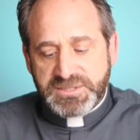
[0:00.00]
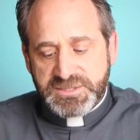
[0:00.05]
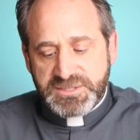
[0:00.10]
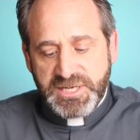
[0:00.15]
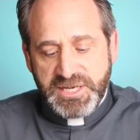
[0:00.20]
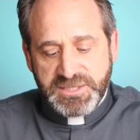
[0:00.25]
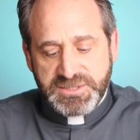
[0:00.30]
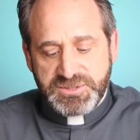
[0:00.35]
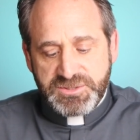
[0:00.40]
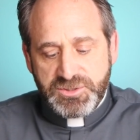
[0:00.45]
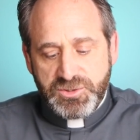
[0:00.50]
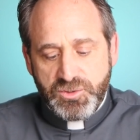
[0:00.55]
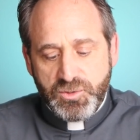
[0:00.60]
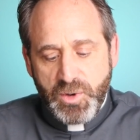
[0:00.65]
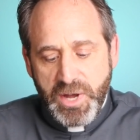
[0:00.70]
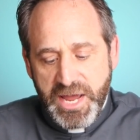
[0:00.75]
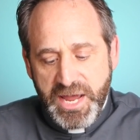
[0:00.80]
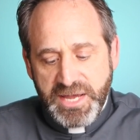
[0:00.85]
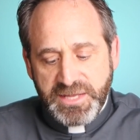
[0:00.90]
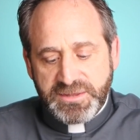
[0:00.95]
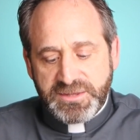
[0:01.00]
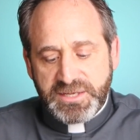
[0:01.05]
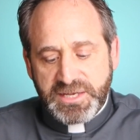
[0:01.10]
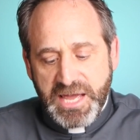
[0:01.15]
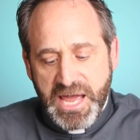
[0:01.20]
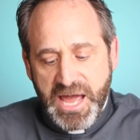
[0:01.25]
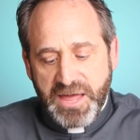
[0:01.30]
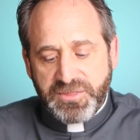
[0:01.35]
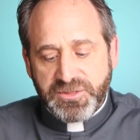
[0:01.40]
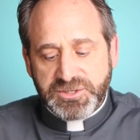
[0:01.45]
States who hate the
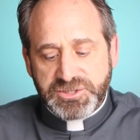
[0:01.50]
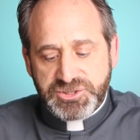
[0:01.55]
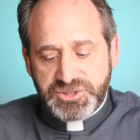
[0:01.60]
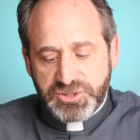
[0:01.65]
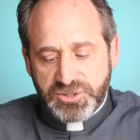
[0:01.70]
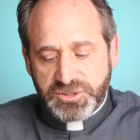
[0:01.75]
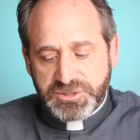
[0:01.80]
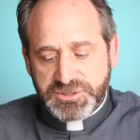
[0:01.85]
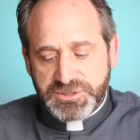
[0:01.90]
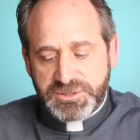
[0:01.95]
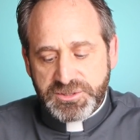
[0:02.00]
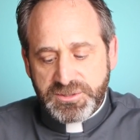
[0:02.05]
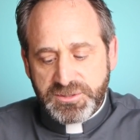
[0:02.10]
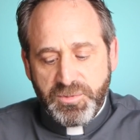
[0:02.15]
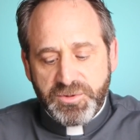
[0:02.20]
Catholic Church,